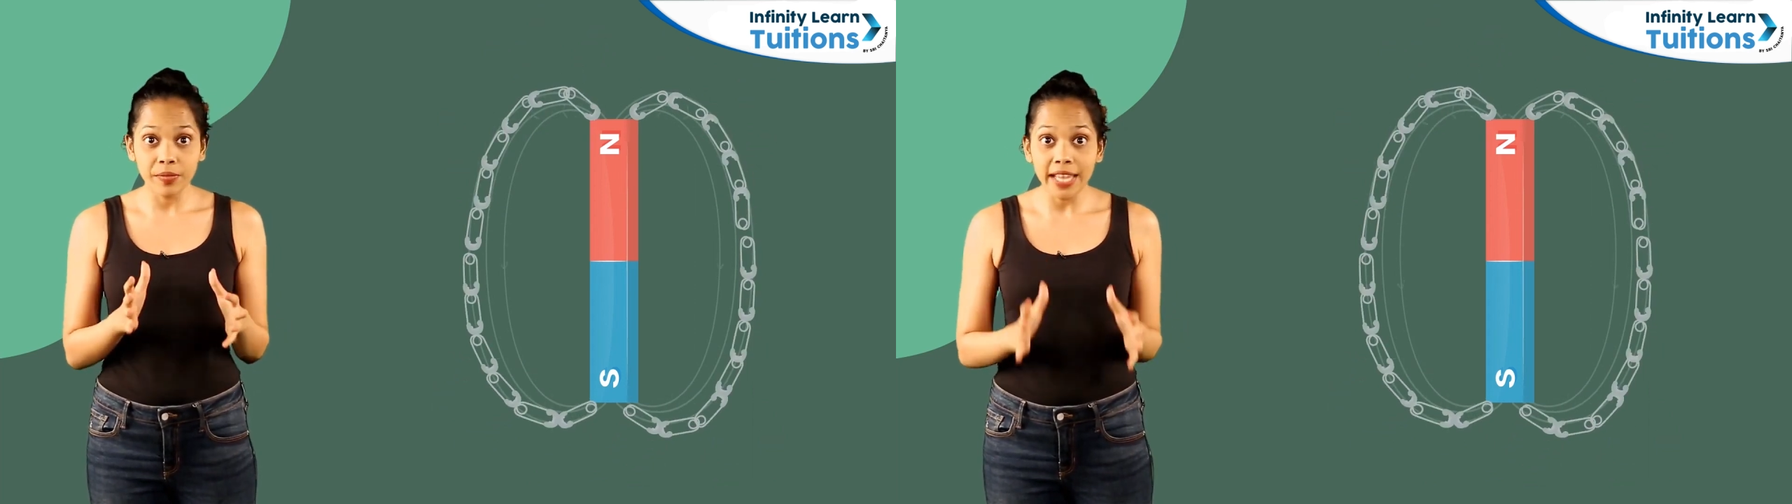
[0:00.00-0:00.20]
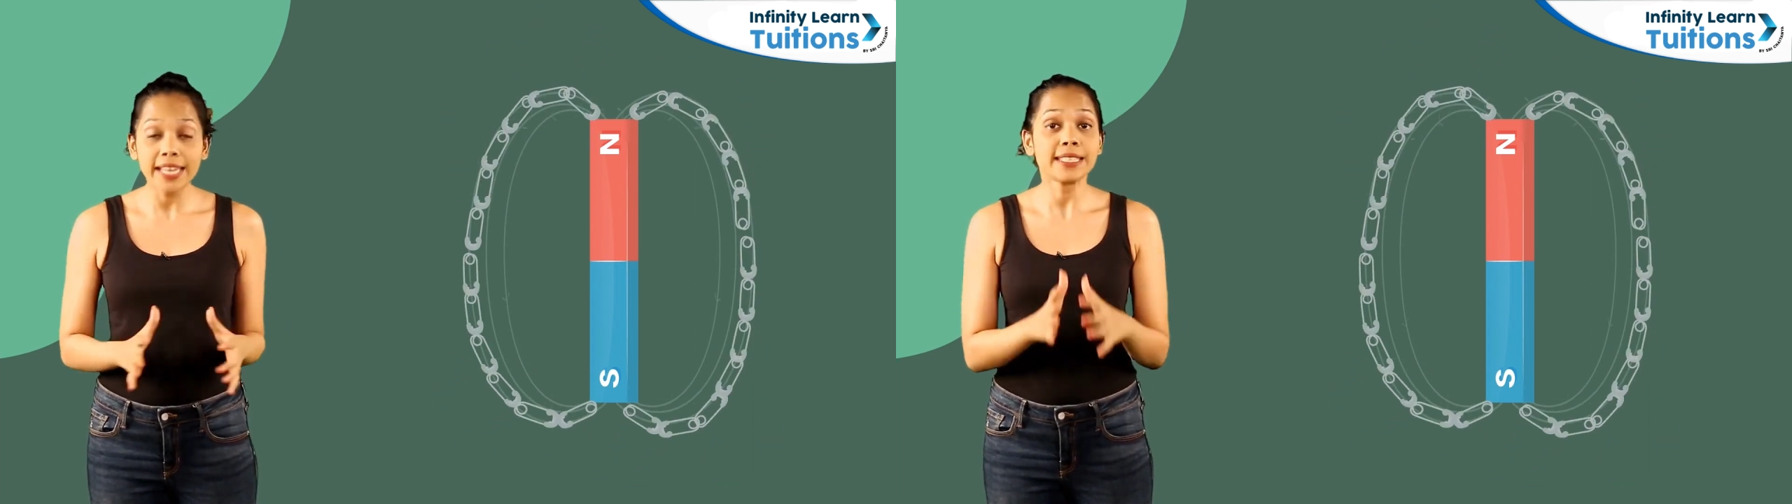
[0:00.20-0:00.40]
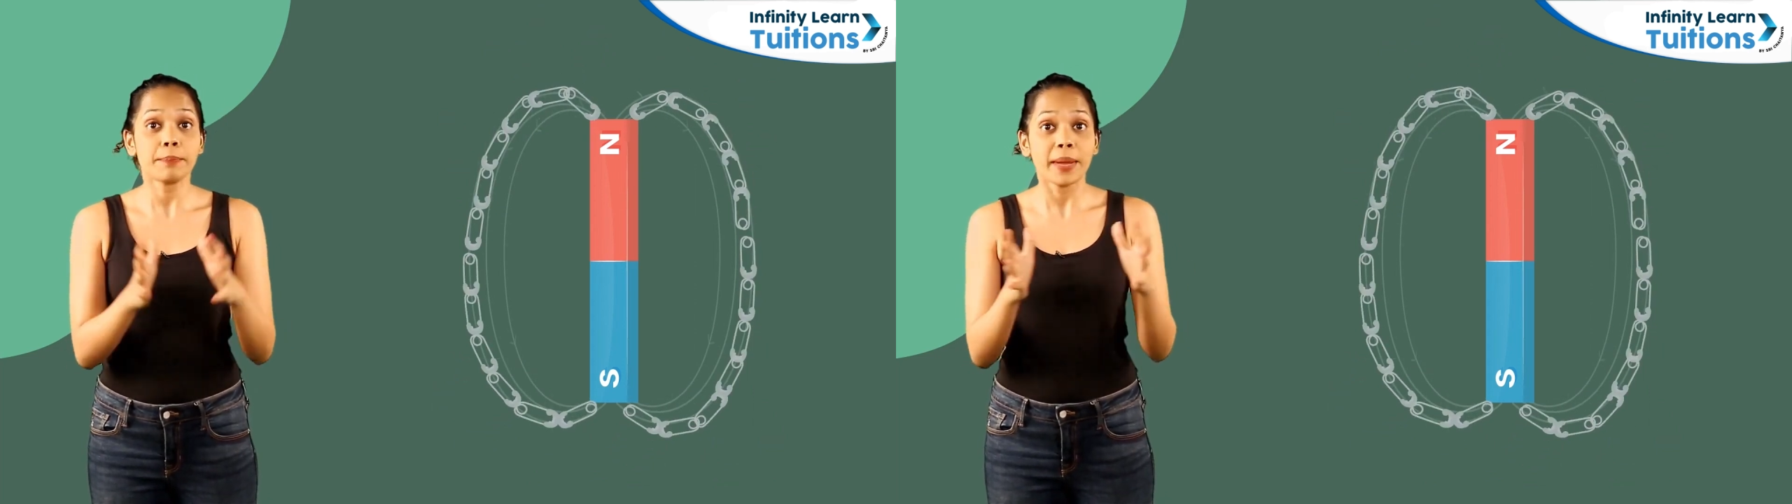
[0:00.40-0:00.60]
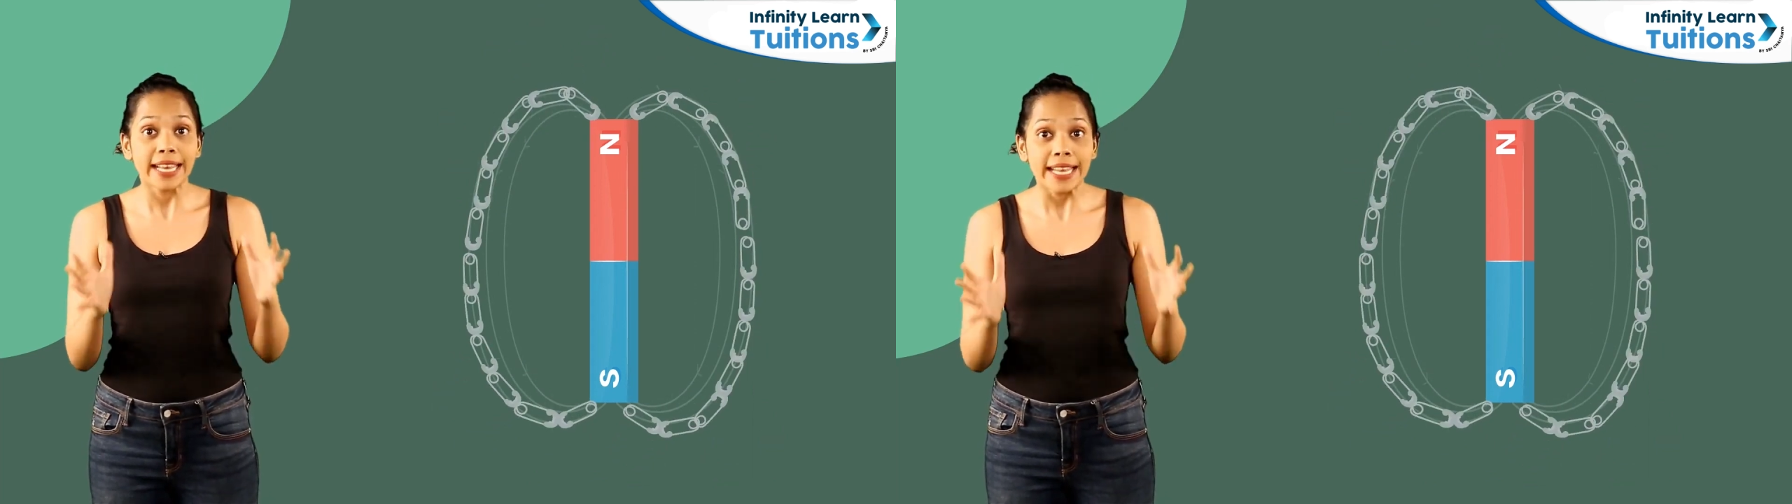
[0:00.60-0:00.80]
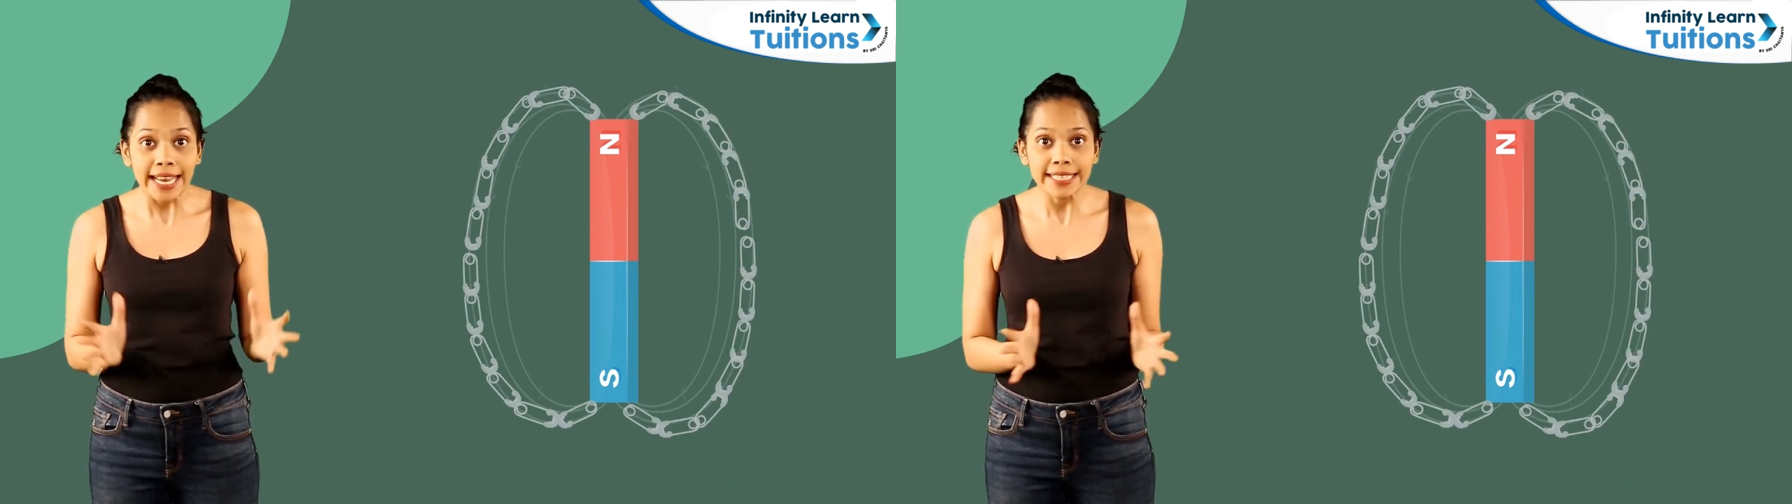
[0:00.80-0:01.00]
in its
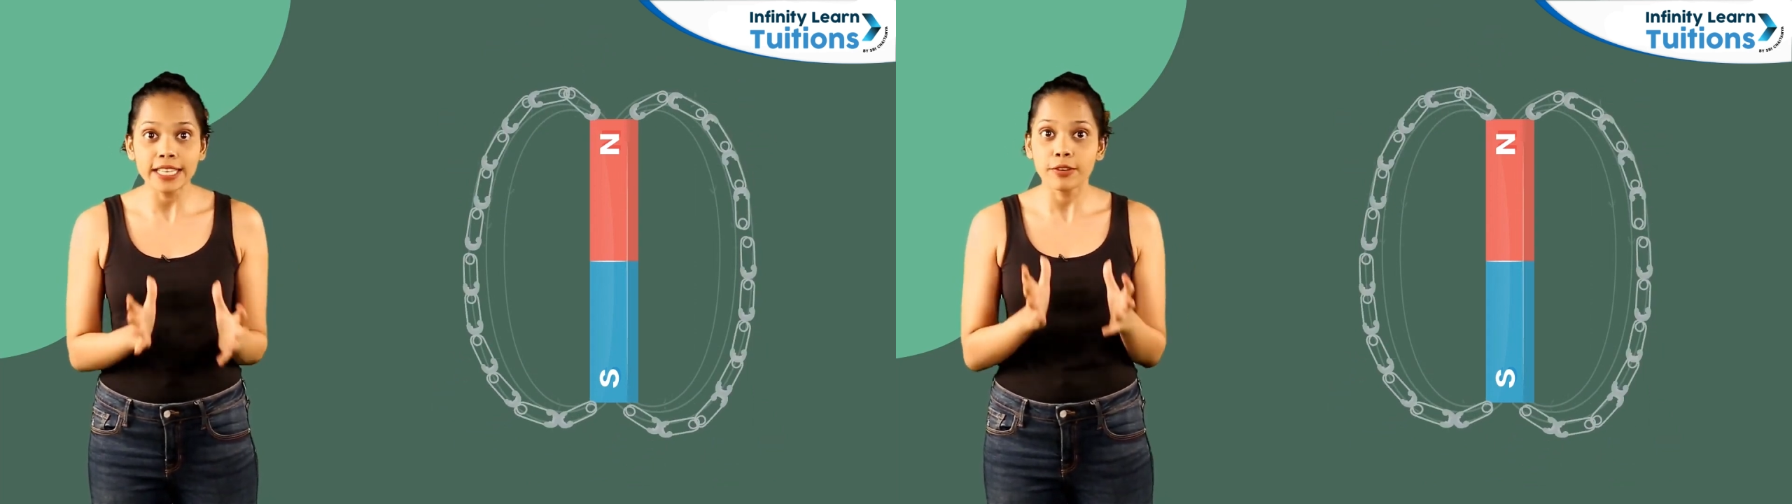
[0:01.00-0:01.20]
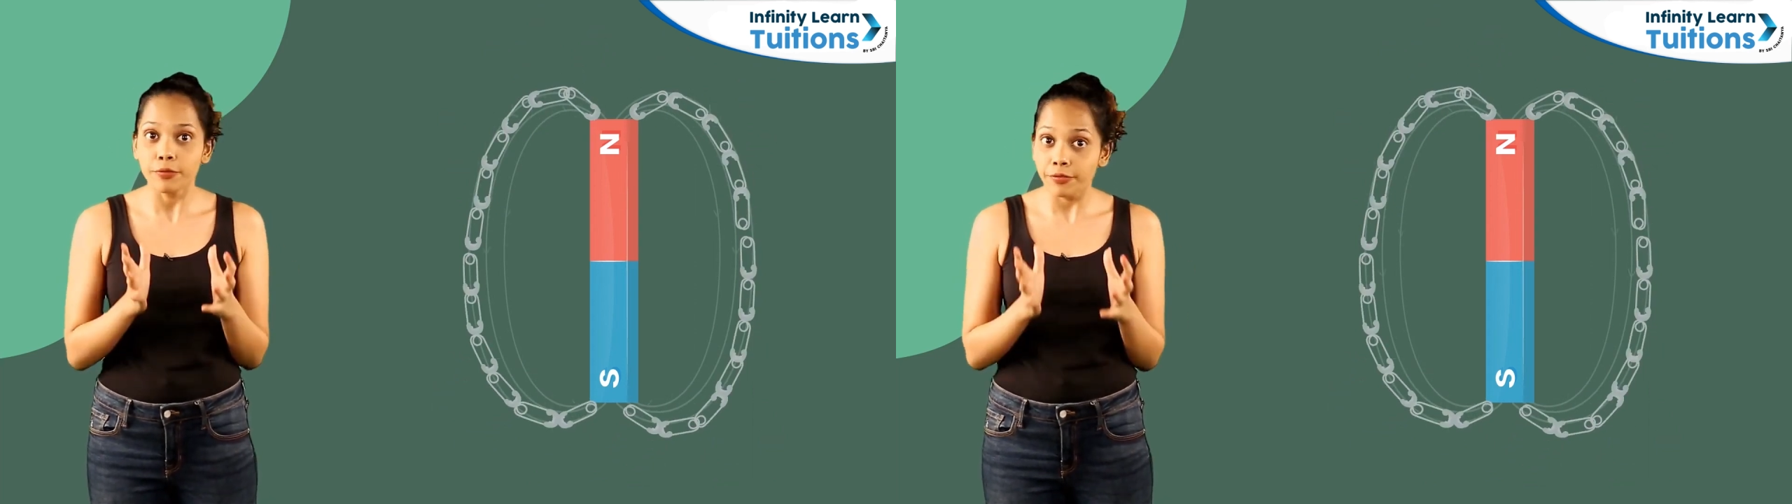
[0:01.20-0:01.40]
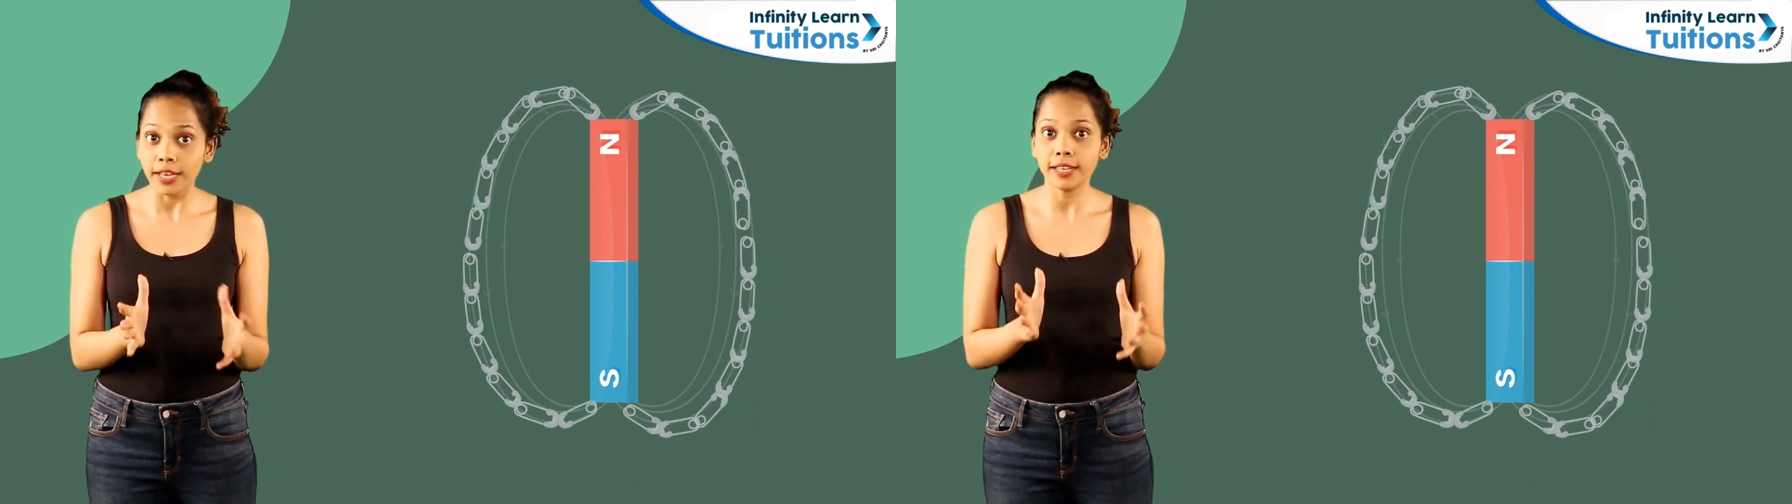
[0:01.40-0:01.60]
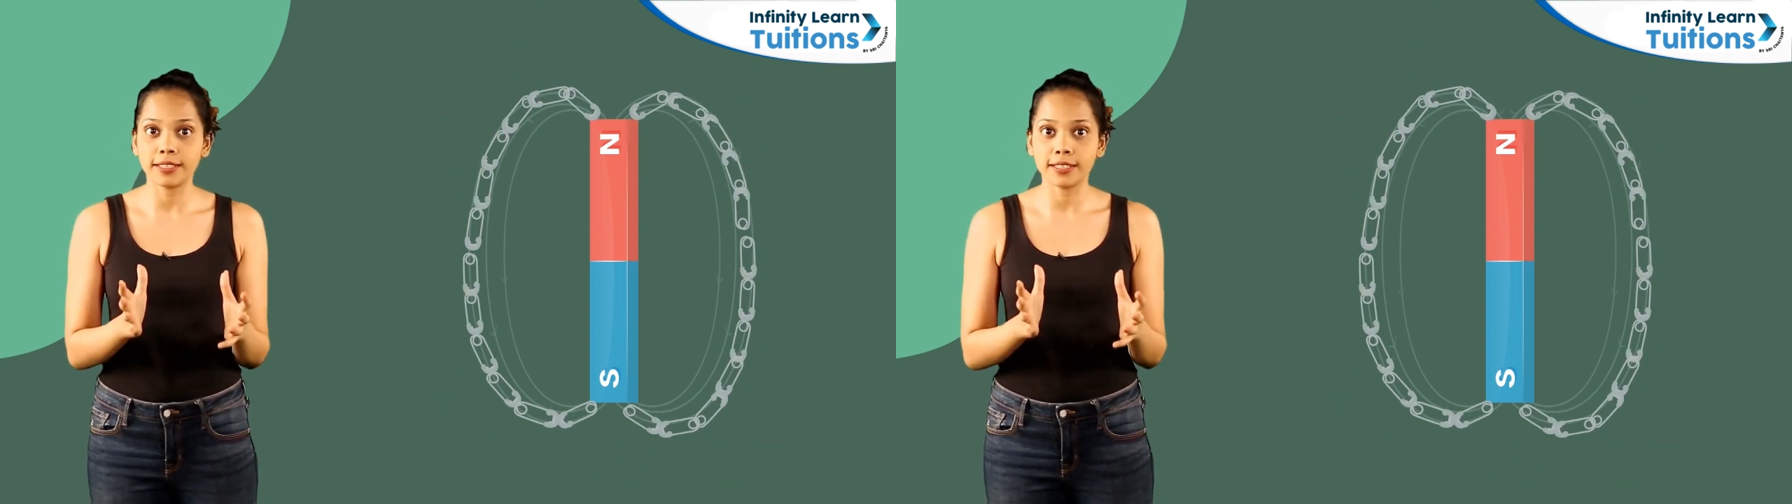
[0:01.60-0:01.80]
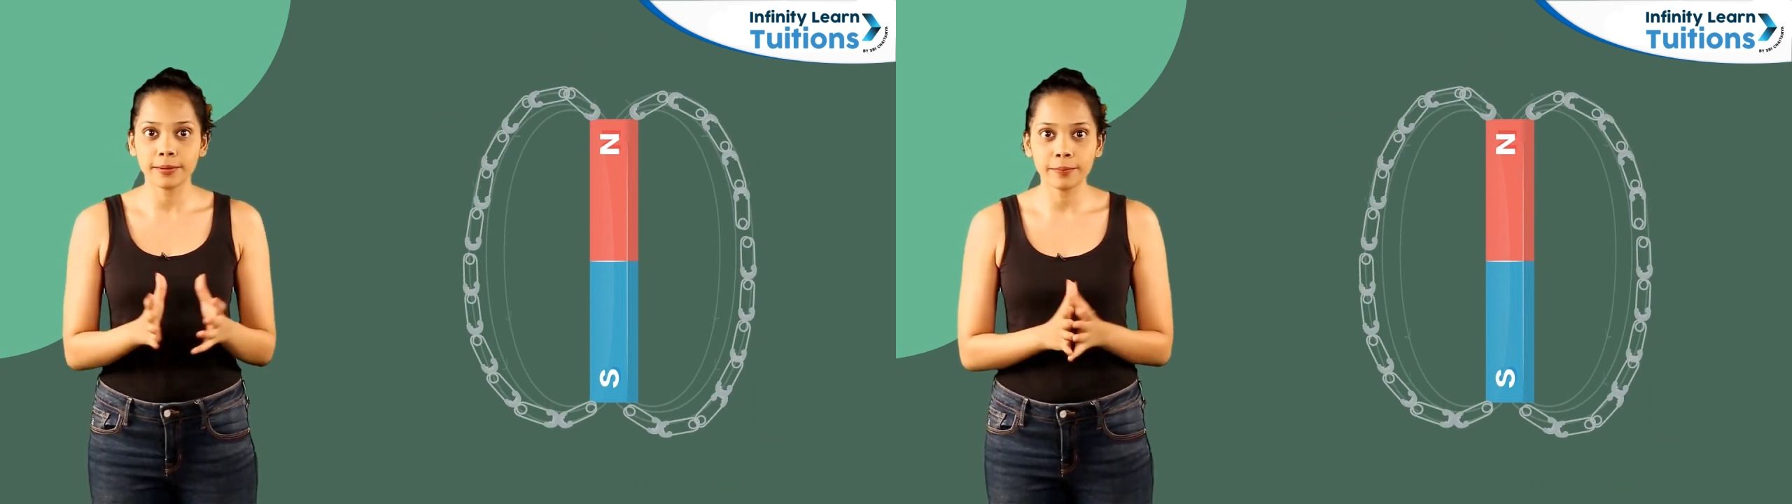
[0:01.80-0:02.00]
magnetic
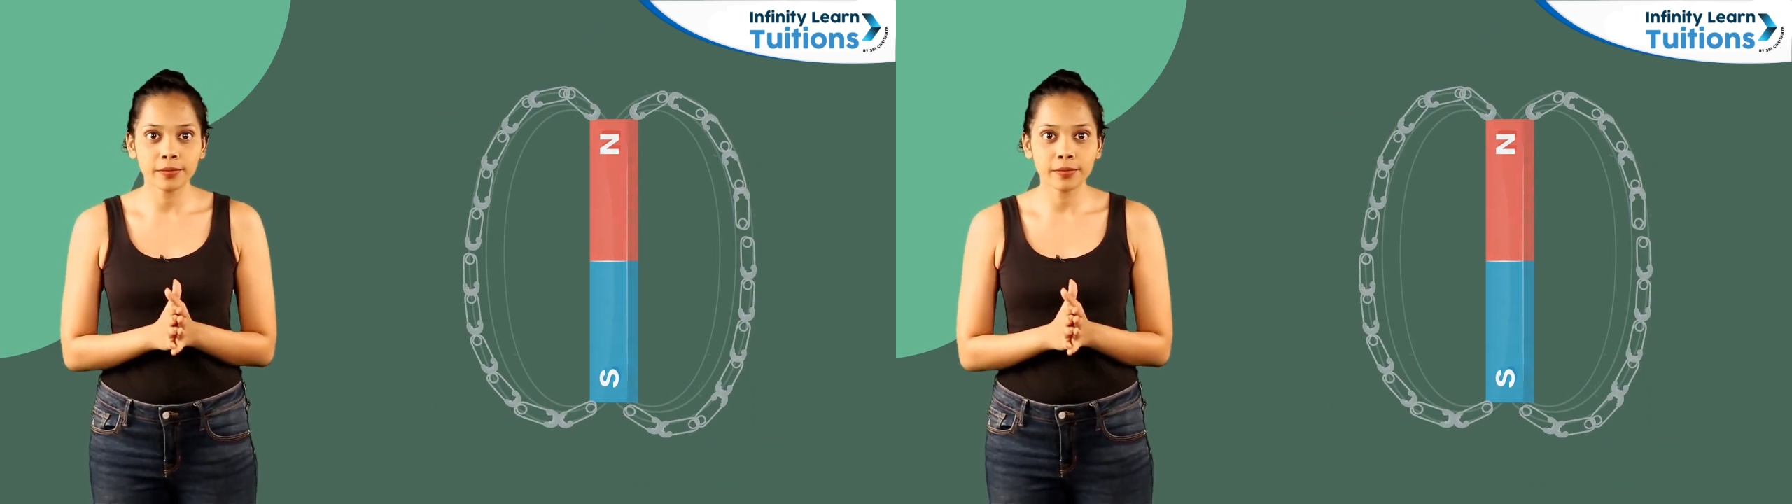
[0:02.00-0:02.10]
field.